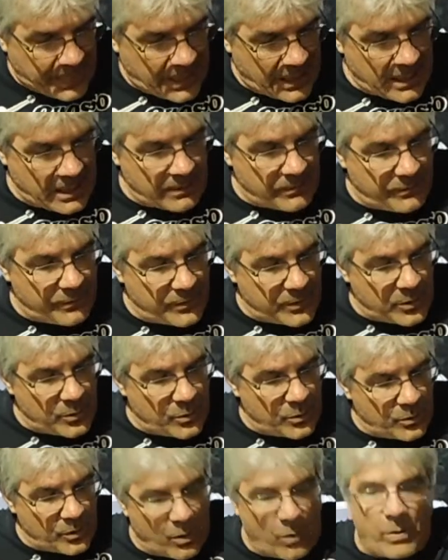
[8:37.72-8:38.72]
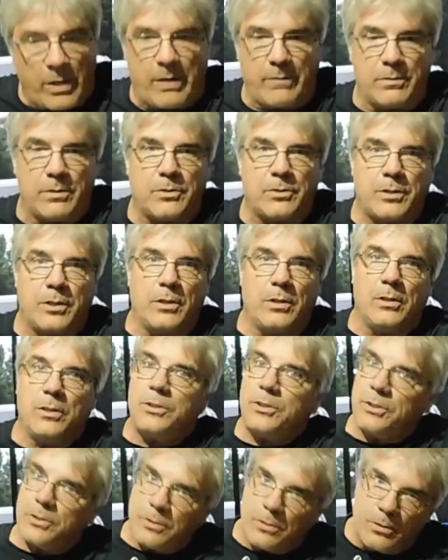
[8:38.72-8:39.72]
If you don't have the skill, it's
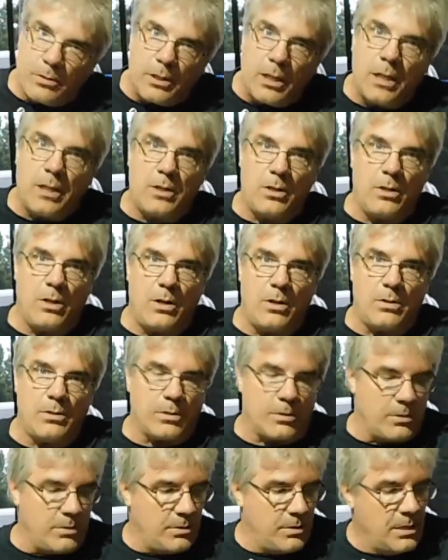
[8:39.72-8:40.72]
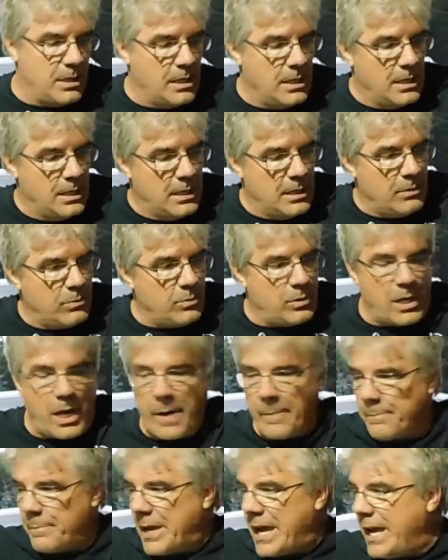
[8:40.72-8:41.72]
just going to take you longer. We're
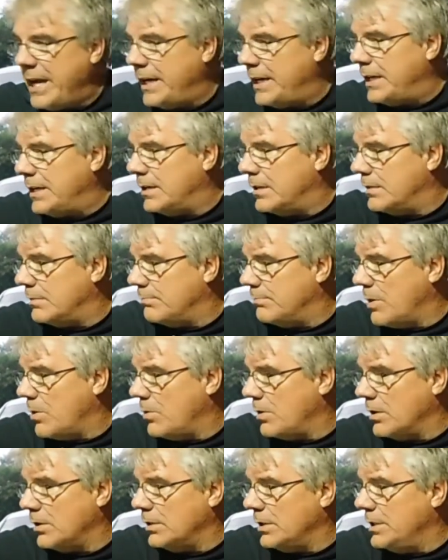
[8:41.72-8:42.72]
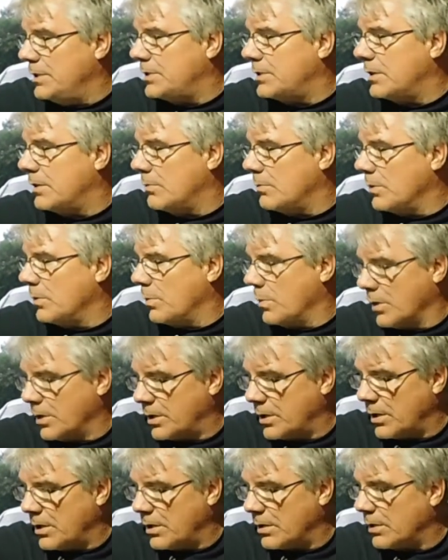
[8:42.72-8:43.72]
not painting a Mona Lisa. We're
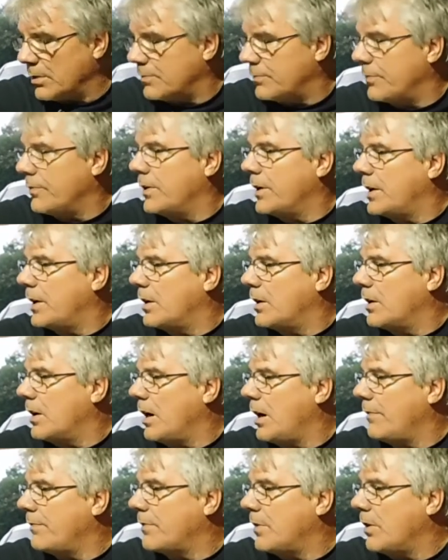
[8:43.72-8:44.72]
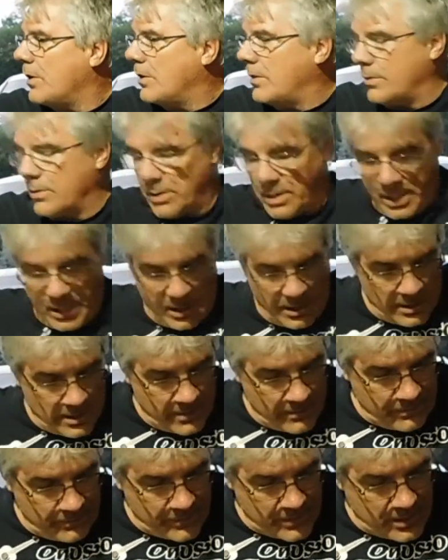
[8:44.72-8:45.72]
working on a freaking golf cart.
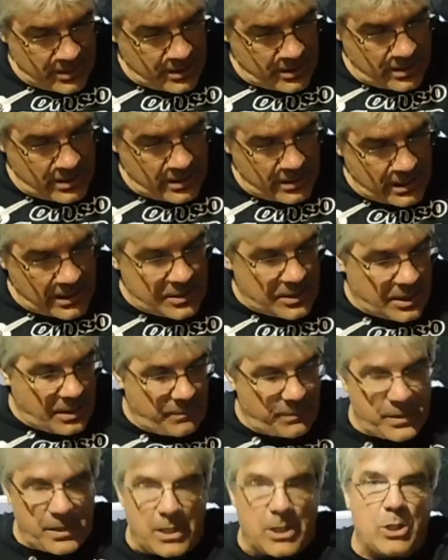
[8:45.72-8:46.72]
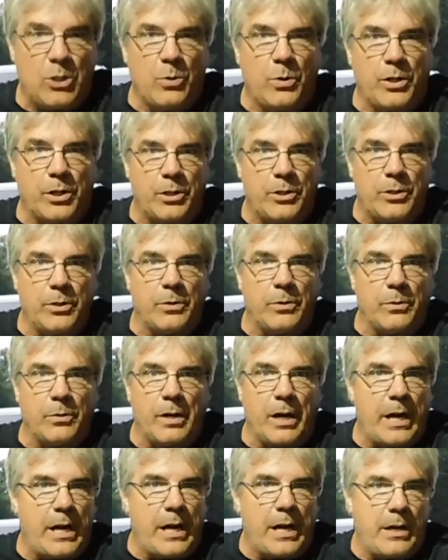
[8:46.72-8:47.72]
It's something that you can do.
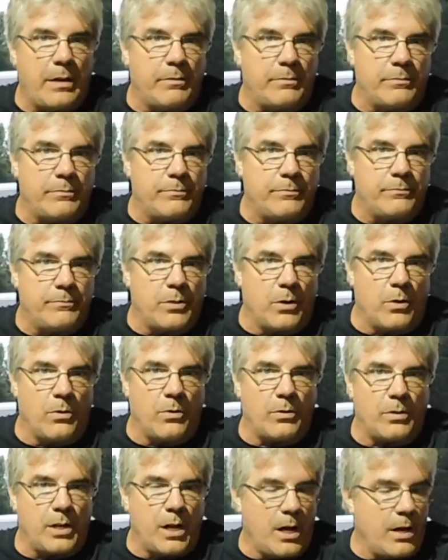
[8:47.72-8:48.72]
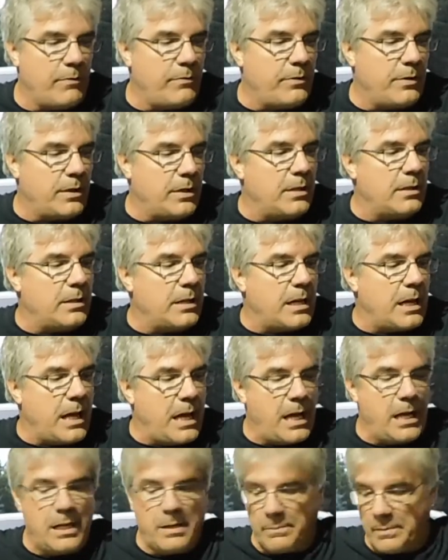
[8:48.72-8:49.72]
I have total confident that
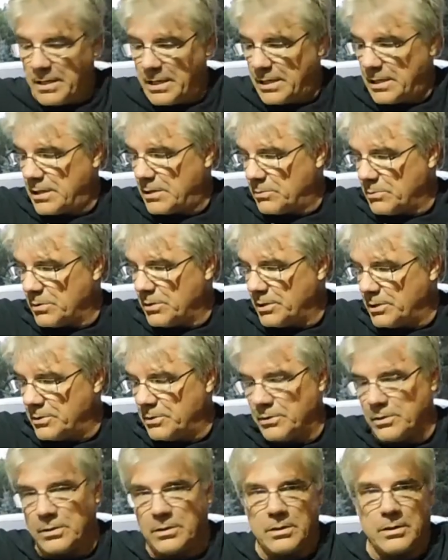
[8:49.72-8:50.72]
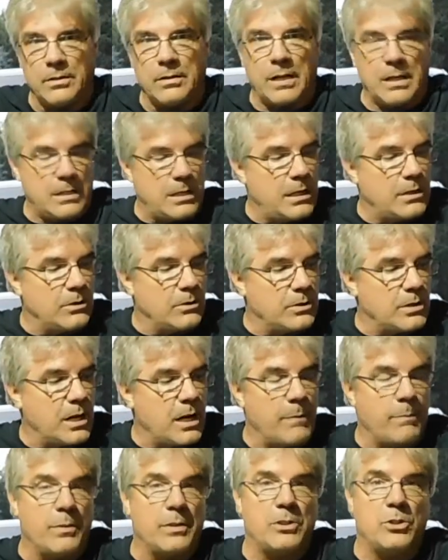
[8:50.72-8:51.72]
anybody can really do this if they take their time.
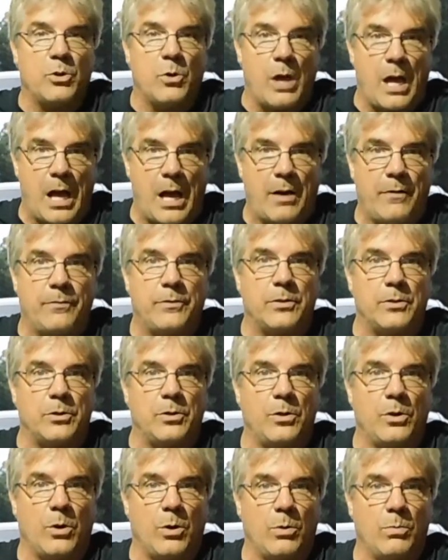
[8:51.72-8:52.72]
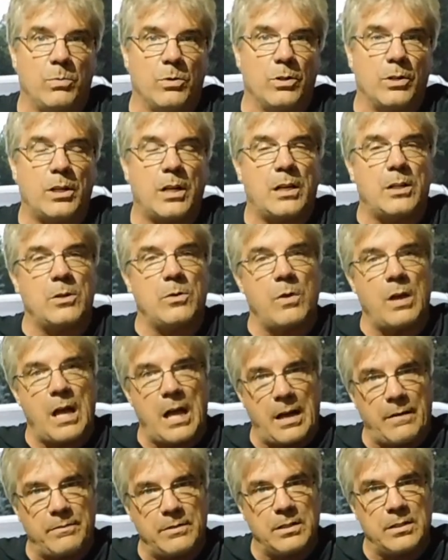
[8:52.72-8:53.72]
But you have to do your homework and you
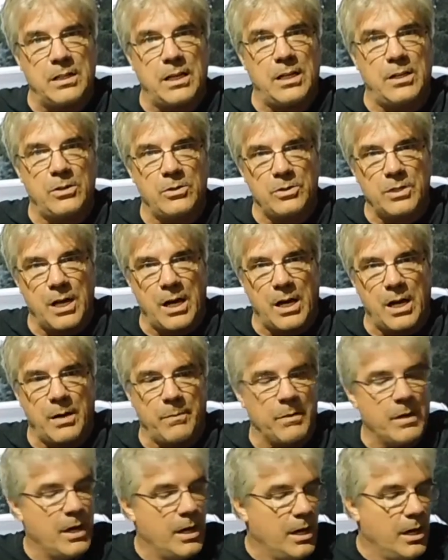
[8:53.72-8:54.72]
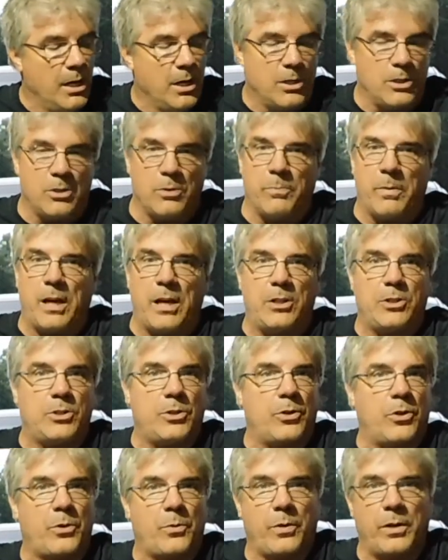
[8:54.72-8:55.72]
have to take your time. You measure
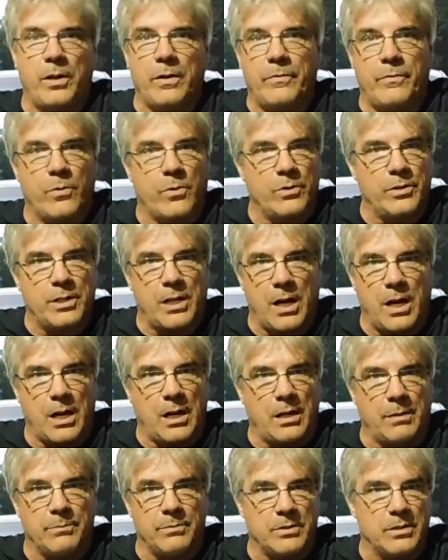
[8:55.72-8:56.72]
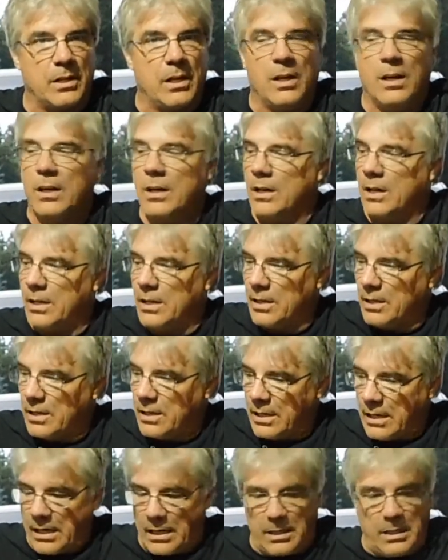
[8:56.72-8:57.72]
three or four times
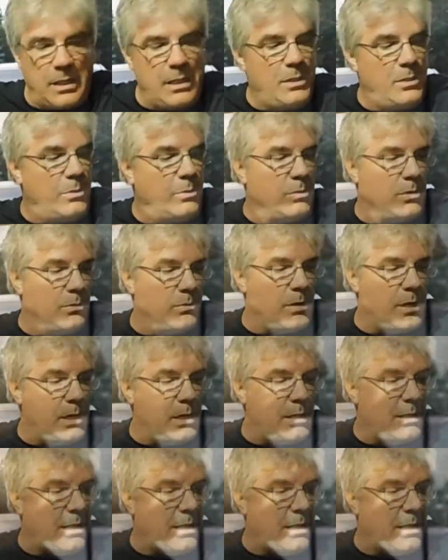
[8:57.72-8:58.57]
and then do it right.